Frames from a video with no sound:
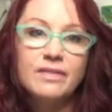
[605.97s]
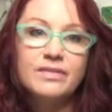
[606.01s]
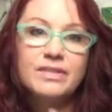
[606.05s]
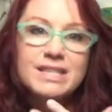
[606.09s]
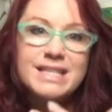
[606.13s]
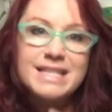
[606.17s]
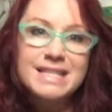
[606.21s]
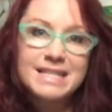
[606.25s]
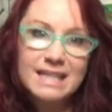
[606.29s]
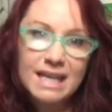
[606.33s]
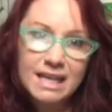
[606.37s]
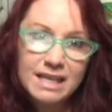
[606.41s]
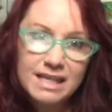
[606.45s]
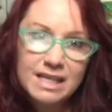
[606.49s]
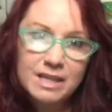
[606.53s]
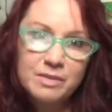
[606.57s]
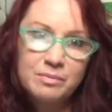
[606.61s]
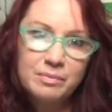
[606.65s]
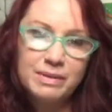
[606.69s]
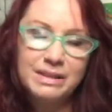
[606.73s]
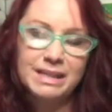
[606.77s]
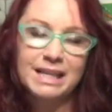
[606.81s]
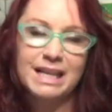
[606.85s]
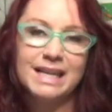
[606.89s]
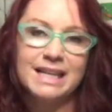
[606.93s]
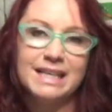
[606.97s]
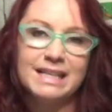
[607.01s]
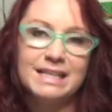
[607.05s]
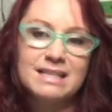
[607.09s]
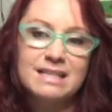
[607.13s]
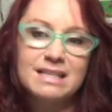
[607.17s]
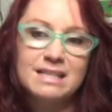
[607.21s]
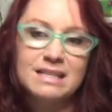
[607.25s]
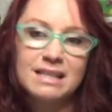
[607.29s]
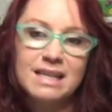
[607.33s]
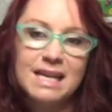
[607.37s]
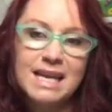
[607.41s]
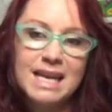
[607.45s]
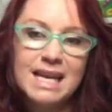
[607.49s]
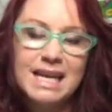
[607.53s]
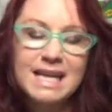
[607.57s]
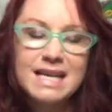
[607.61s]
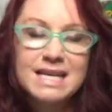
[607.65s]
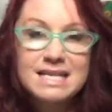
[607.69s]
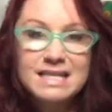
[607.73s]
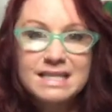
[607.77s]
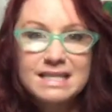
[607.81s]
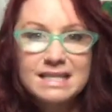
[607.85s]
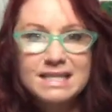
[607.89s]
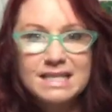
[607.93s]
The sunken place
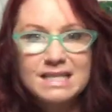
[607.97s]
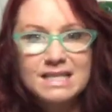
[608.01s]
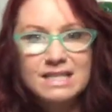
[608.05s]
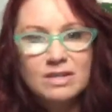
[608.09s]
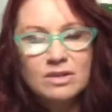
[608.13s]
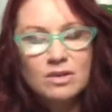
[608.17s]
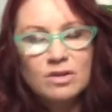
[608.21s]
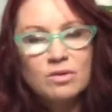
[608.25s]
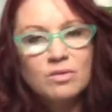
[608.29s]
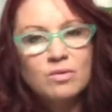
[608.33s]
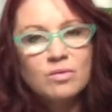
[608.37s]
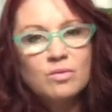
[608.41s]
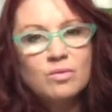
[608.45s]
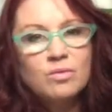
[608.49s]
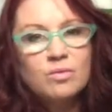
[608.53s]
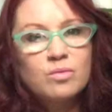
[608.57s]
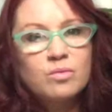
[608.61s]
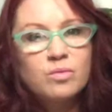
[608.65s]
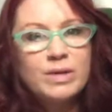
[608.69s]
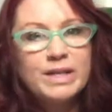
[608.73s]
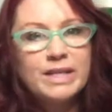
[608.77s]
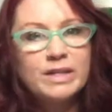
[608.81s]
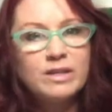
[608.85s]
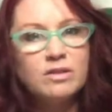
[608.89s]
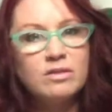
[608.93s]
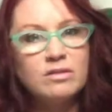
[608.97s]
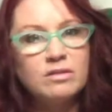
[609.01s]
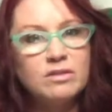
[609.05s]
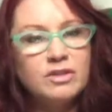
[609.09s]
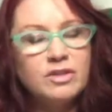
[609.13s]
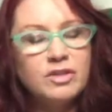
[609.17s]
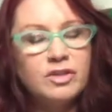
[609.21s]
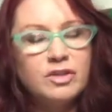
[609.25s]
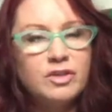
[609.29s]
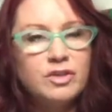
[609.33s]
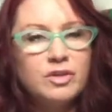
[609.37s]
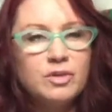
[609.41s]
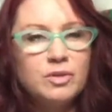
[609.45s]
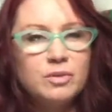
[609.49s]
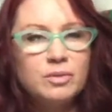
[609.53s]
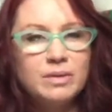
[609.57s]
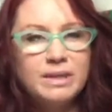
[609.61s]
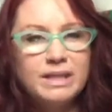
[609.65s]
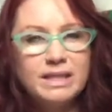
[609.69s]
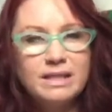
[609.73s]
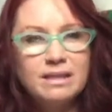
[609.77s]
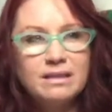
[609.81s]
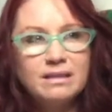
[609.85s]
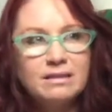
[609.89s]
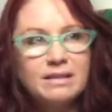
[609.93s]
is this real
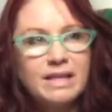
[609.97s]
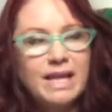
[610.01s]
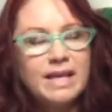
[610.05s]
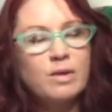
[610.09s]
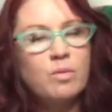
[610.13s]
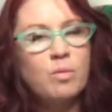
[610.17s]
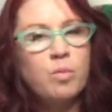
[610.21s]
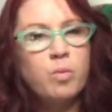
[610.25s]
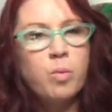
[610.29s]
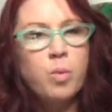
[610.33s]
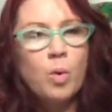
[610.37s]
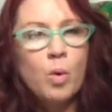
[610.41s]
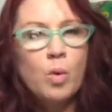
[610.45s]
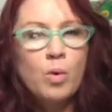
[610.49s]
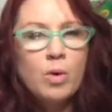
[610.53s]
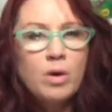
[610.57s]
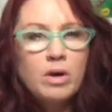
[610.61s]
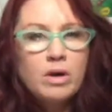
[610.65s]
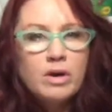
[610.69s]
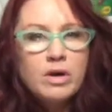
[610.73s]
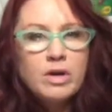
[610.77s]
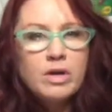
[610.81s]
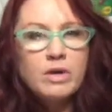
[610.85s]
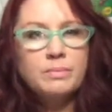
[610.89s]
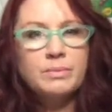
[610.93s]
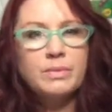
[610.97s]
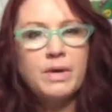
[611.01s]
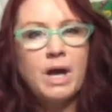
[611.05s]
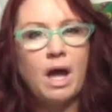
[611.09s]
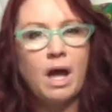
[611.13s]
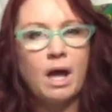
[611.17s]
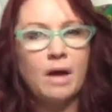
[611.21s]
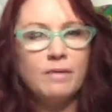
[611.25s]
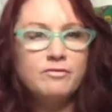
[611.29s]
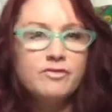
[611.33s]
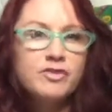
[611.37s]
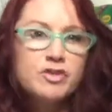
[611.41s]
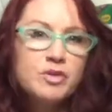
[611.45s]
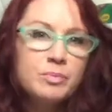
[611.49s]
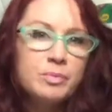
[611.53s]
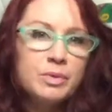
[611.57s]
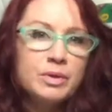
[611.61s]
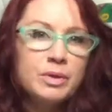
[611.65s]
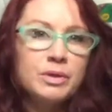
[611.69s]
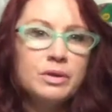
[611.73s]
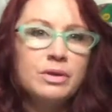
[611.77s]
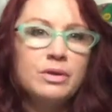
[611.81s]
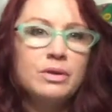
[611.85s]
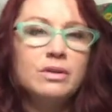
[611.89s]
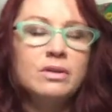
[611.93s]
gooey, like warm,
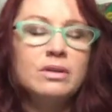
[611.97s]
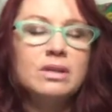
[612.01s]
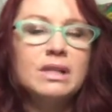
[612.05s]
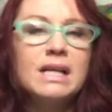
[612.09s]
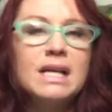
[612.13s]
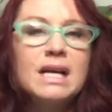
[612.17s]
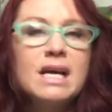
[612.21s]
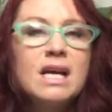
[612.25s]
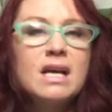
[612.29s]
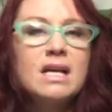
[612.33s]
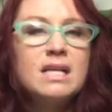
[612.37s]
comfortable,